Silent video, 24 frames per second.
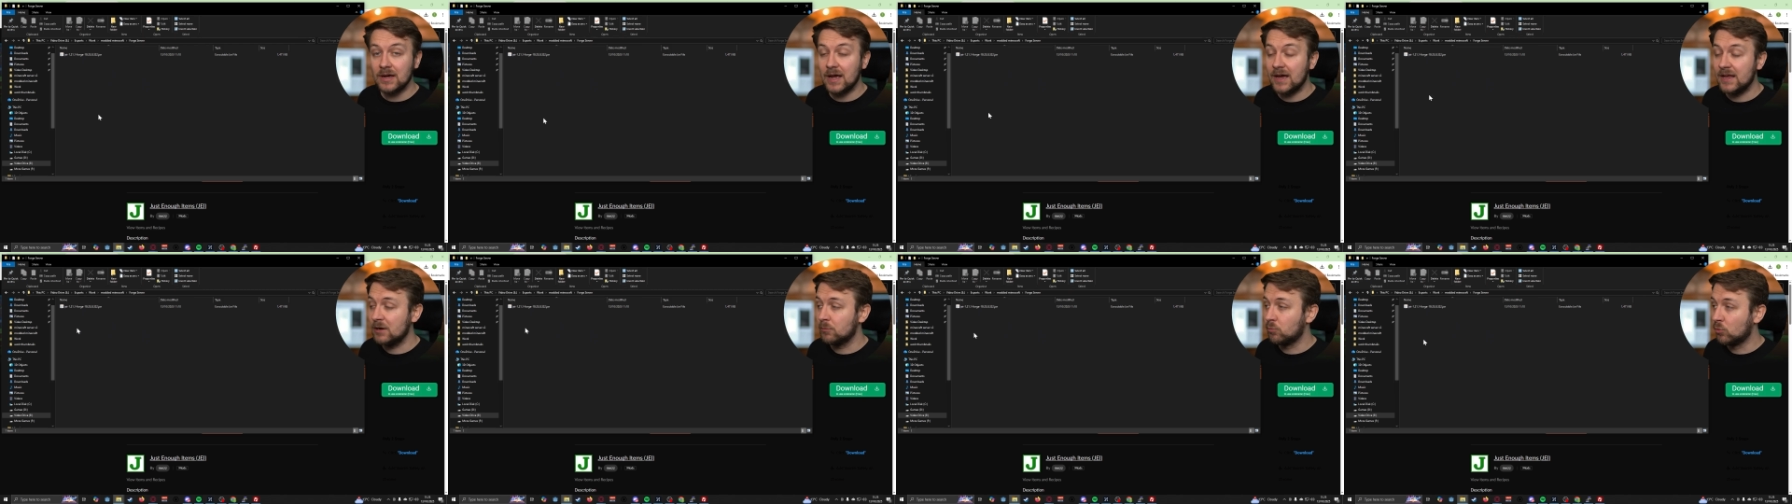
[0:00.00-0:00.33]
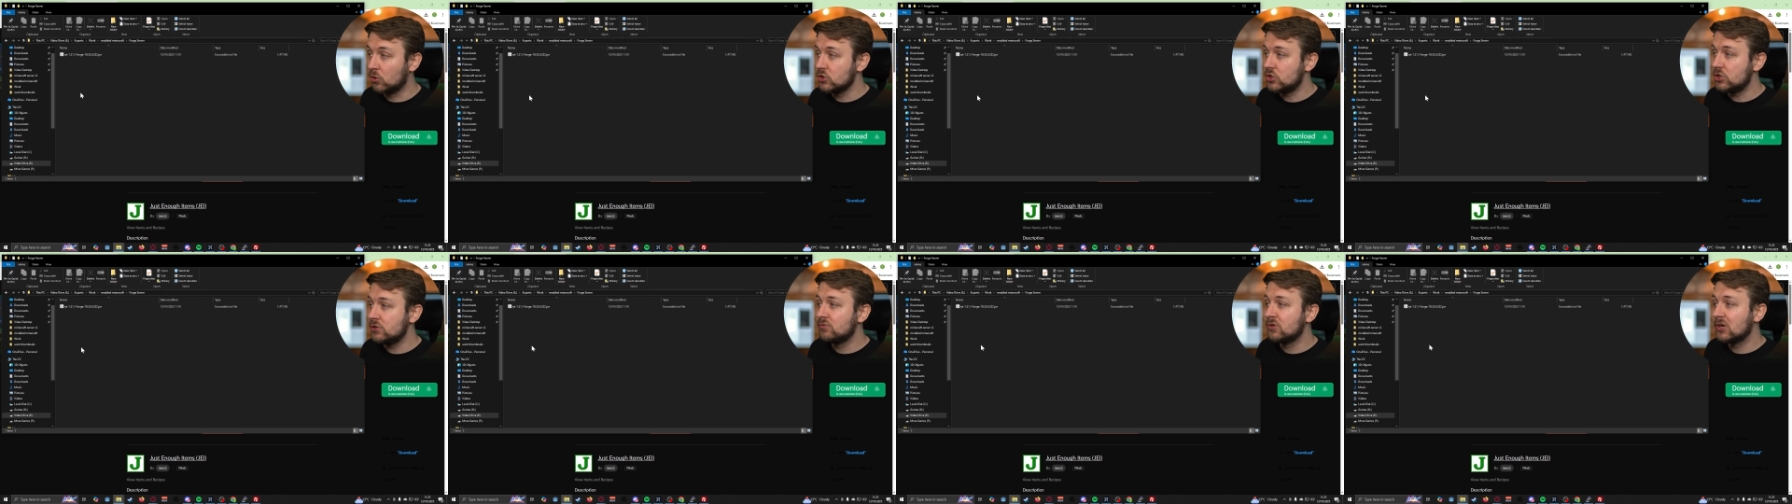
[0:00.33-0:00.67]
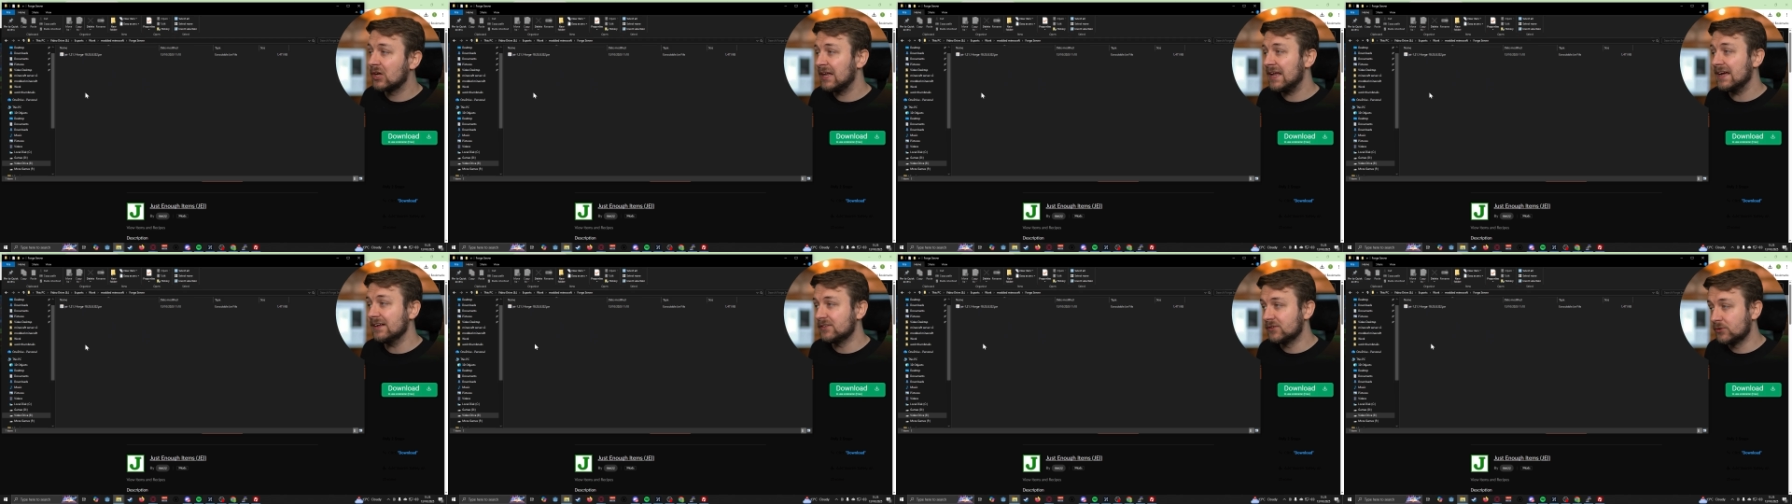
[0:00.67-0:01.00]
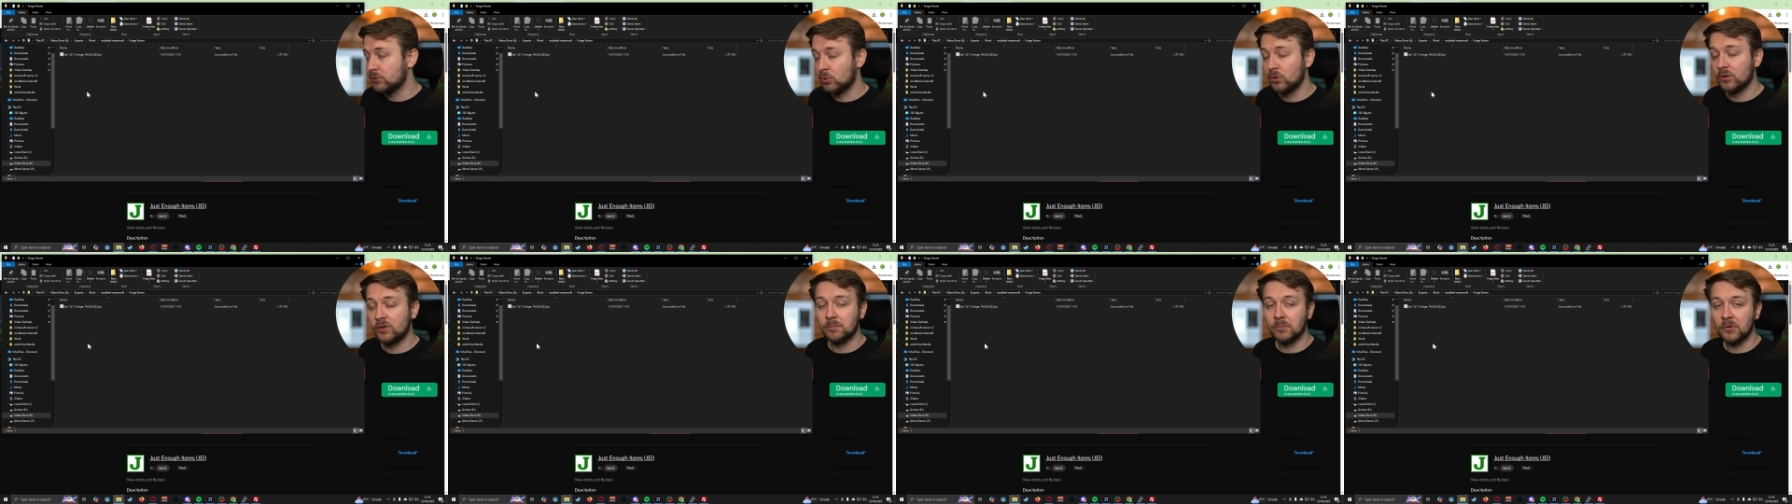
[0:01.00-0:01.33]
and then once you've collected
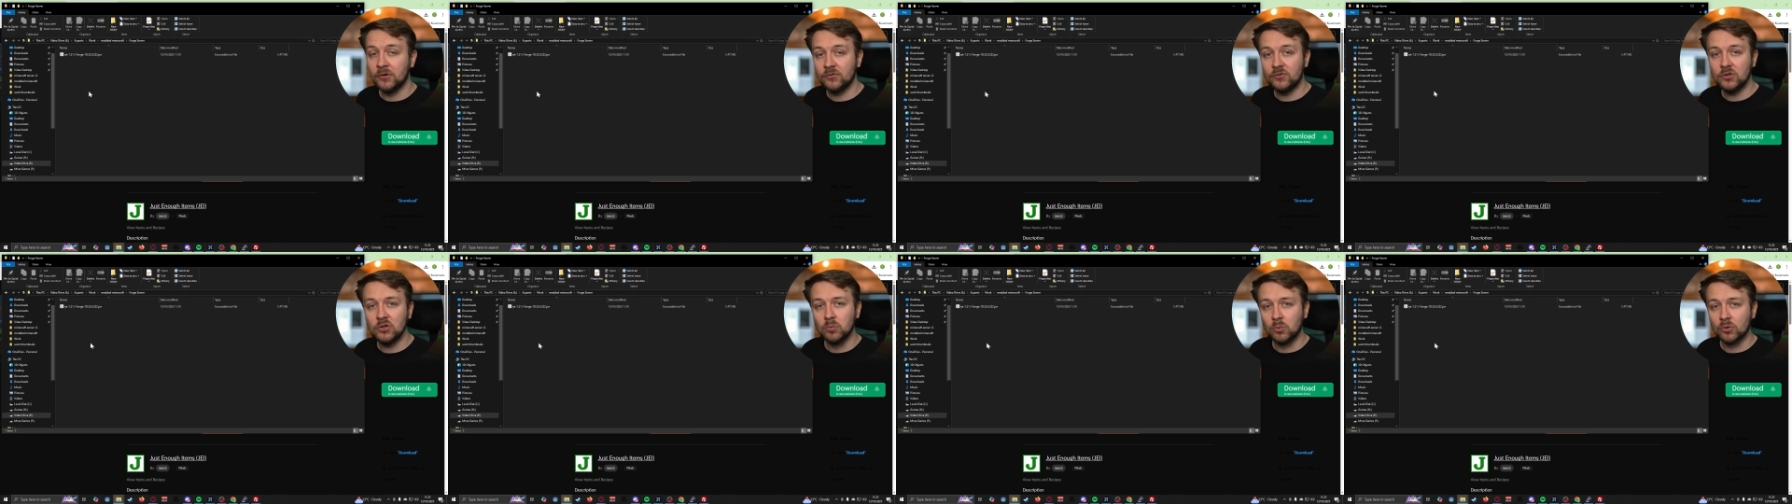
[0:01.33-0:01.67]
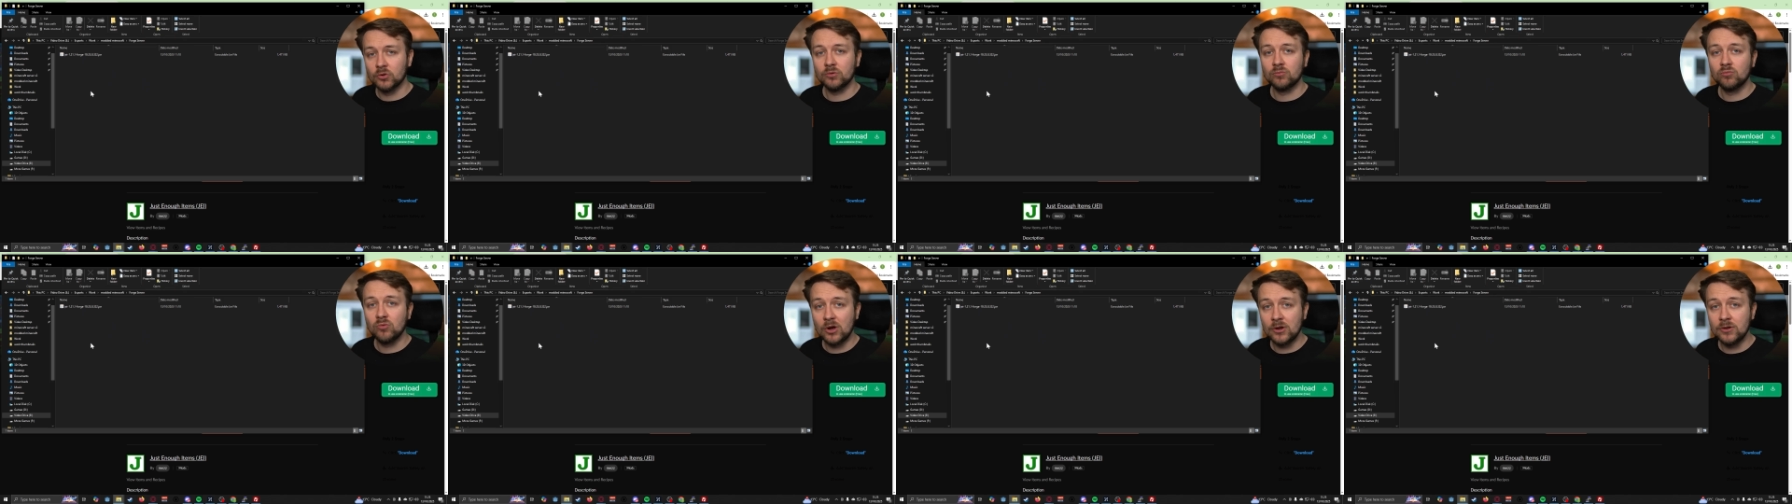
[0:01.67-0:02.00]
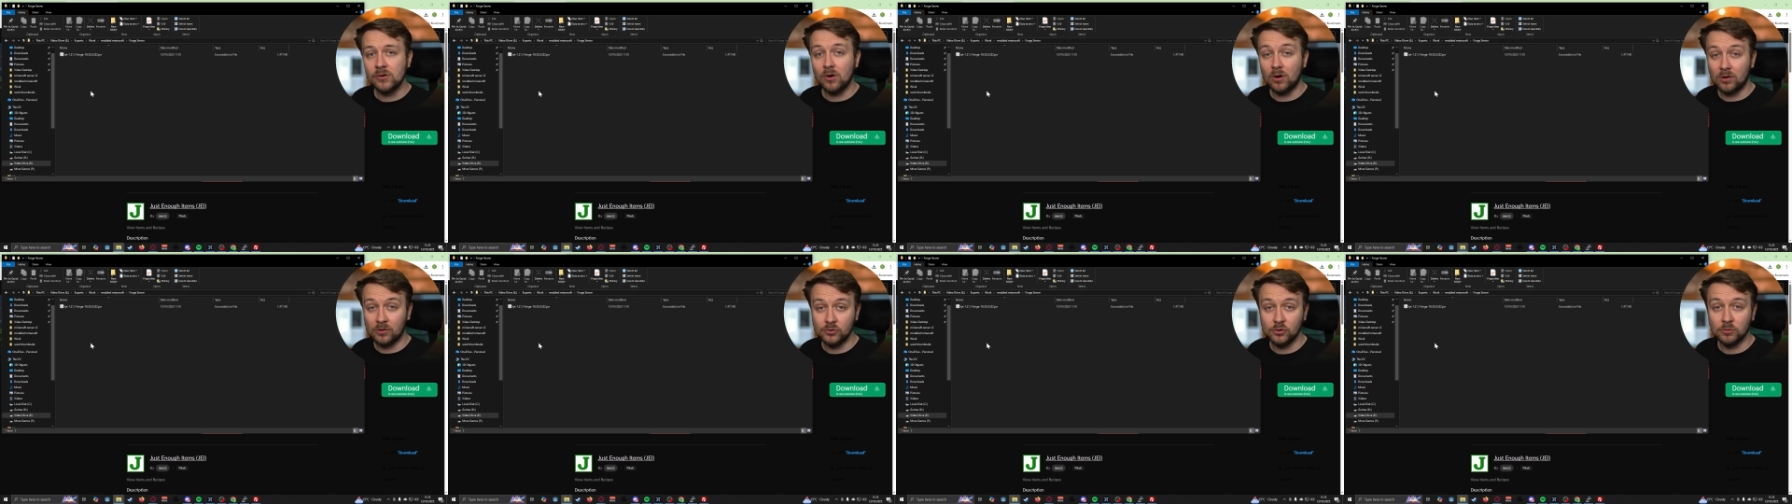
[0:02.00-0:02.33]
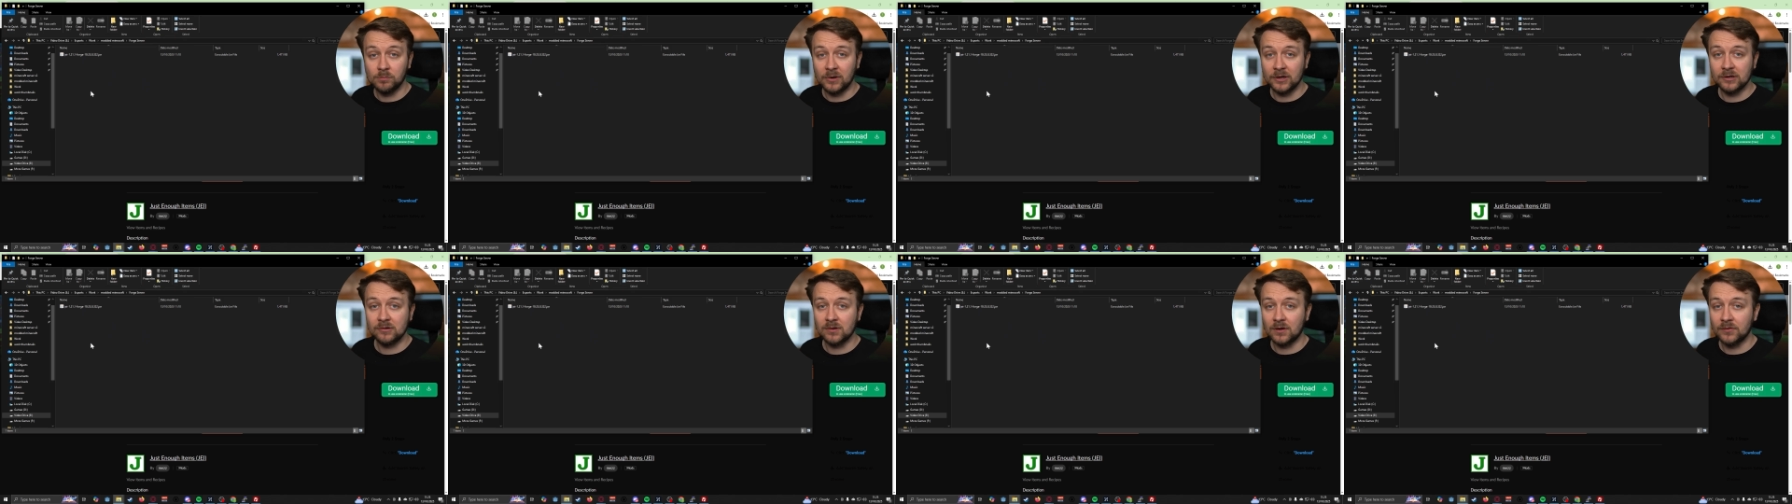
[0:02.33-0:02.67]
all of the mods that you want to run on your
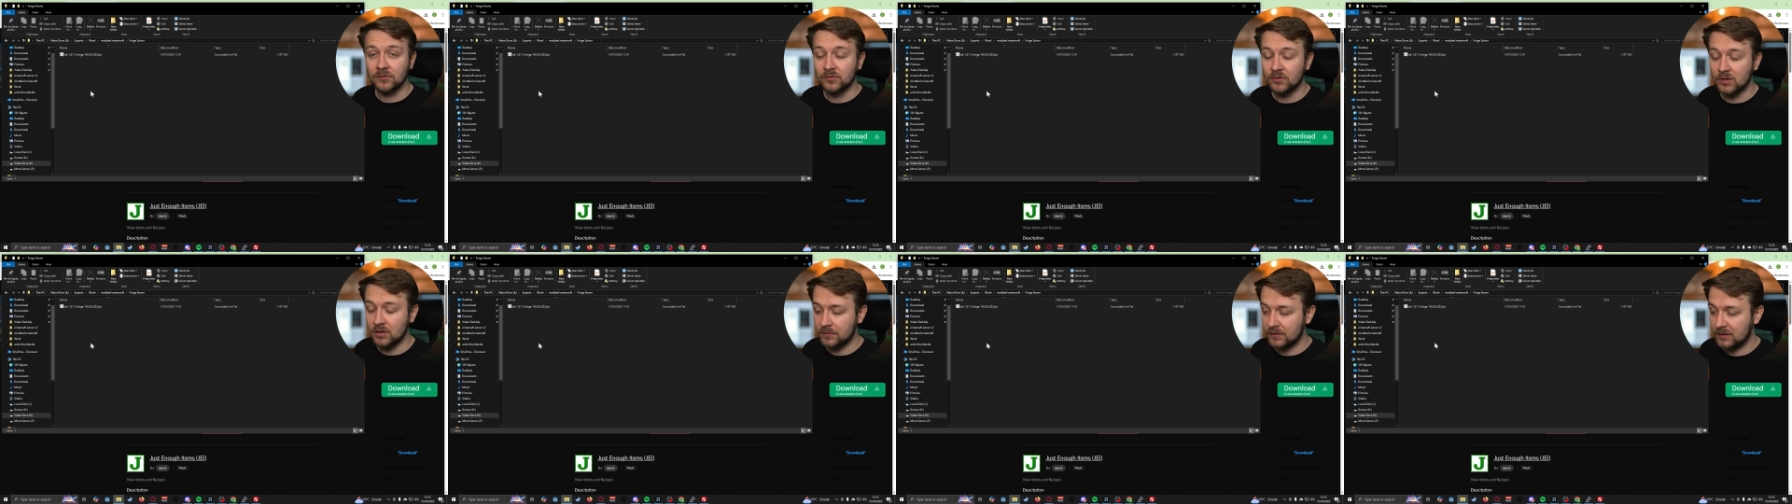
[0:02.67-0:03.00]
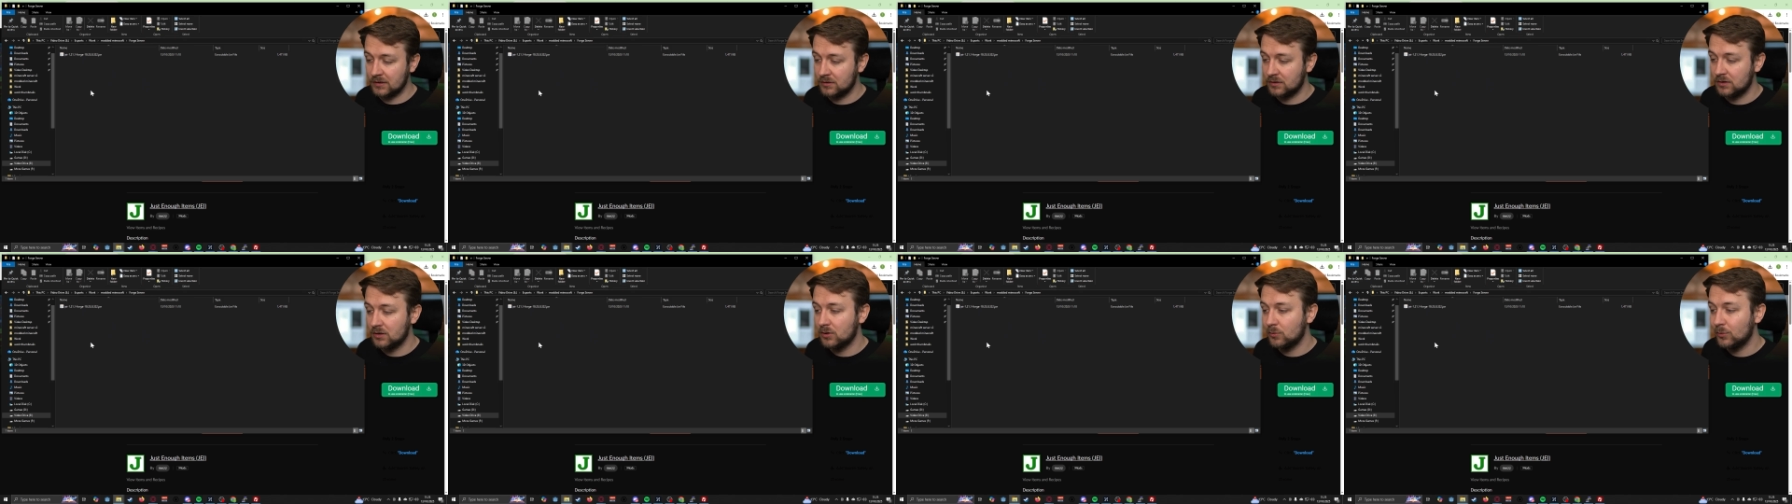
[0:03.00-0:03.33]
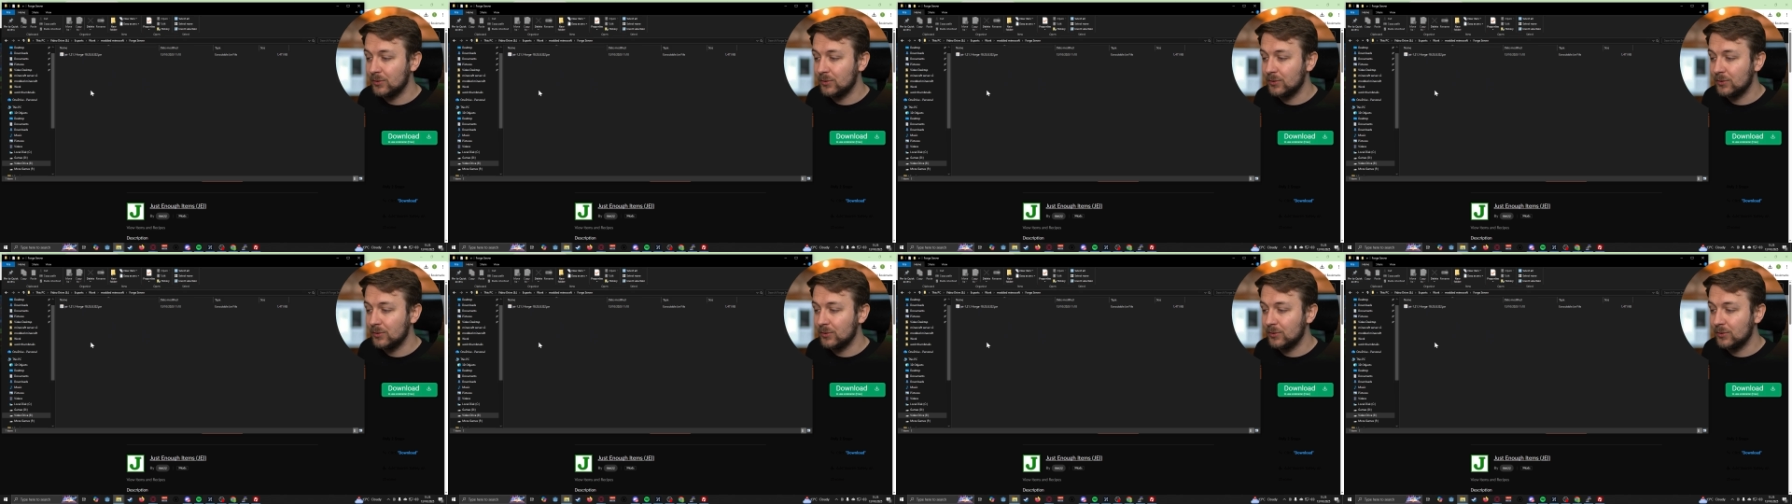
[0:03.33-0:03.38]
Minecraft server,